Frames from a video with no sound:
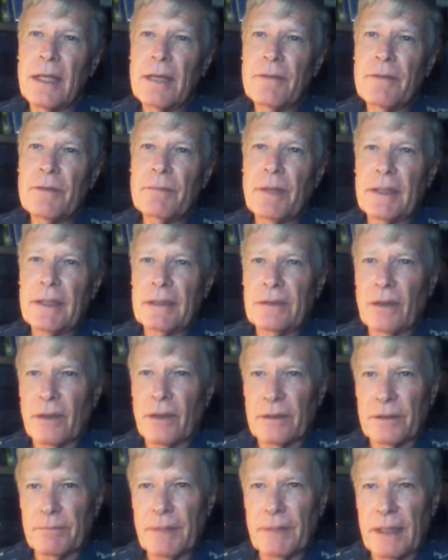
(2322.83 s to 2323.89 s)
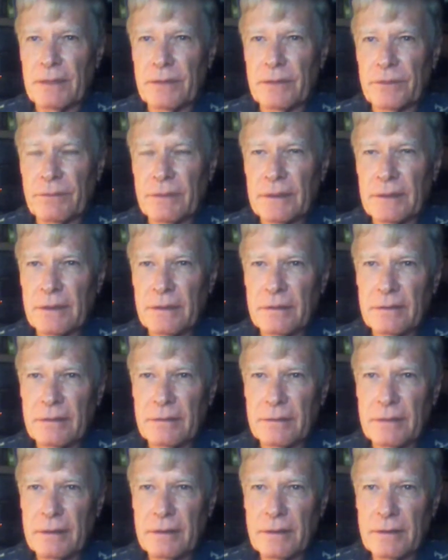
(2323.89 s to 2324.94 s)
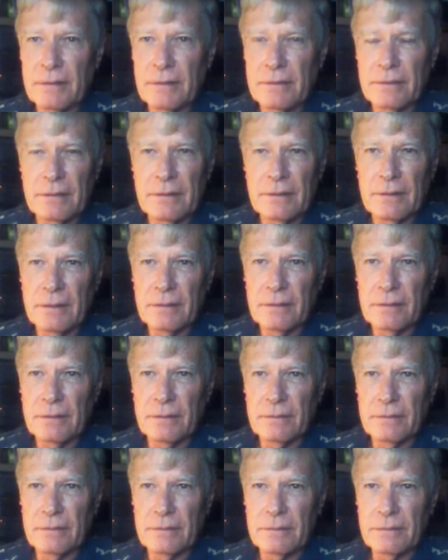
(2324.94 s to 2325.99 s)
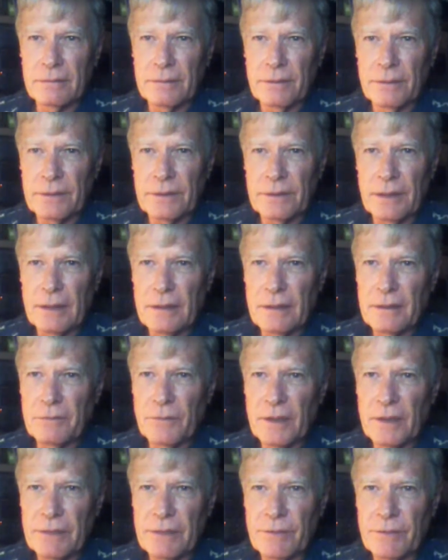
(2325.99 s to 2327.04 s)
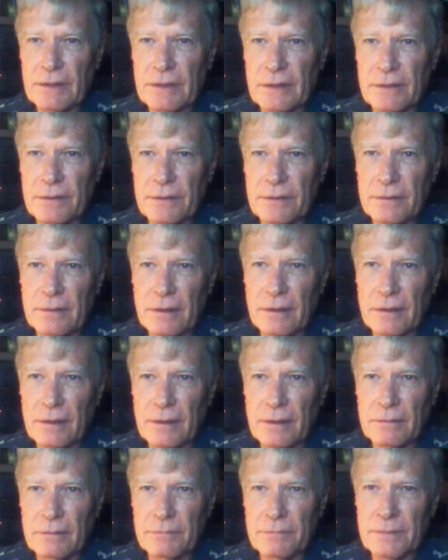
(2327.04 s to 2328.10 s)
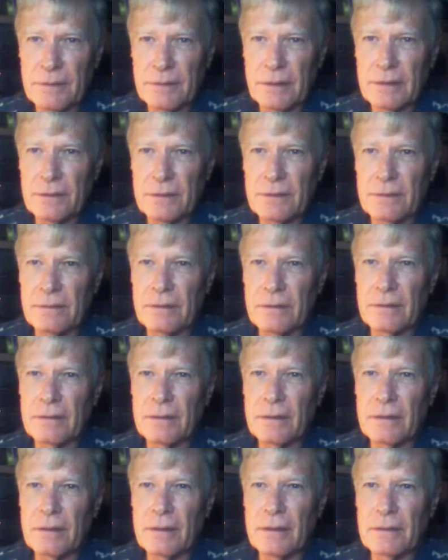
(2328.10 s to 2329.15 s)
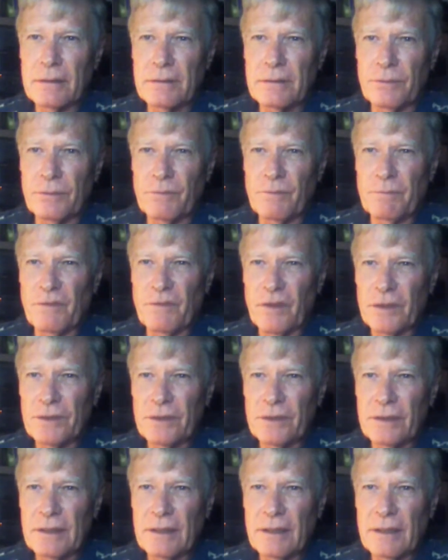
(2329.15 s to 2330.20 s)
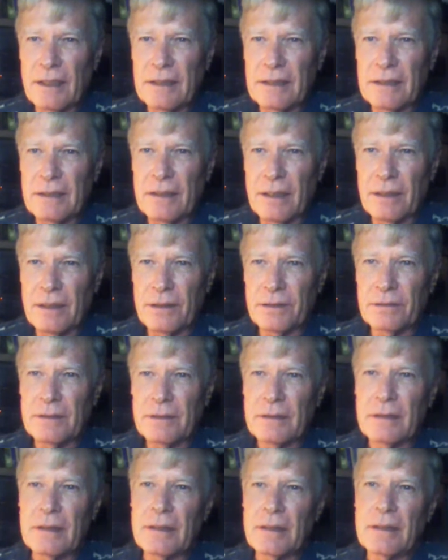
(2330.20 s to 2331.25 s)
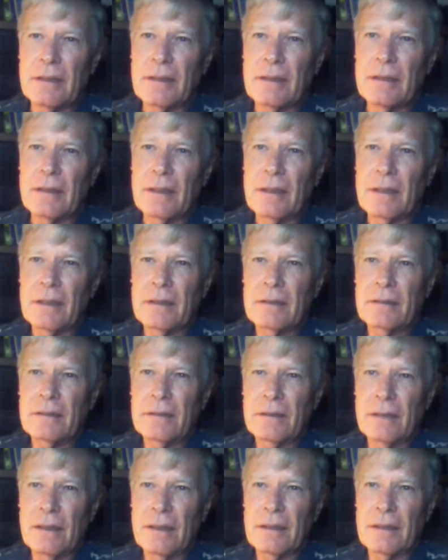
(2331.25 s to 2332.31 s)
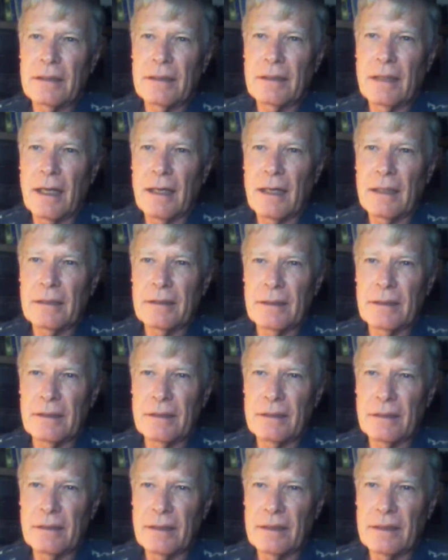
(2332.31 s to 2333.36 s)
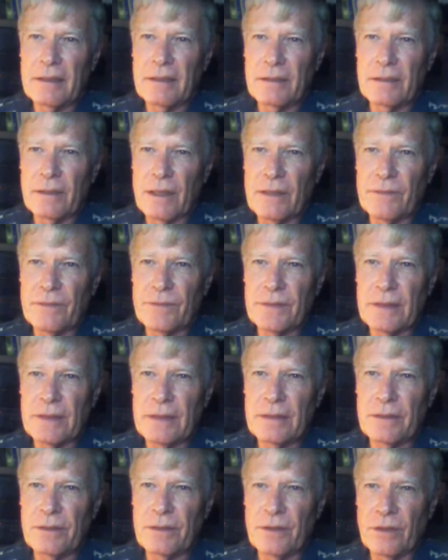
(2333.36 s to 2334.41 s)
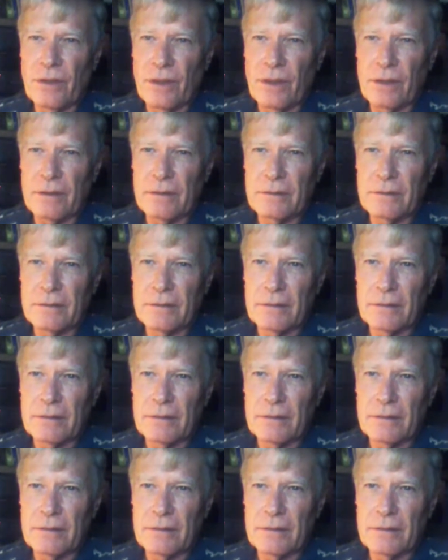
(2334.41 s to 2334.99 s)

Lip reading: everybody talks about surrender in Christianity, whatever religion. It's virtually letting go and letting God in, letting love in your heart.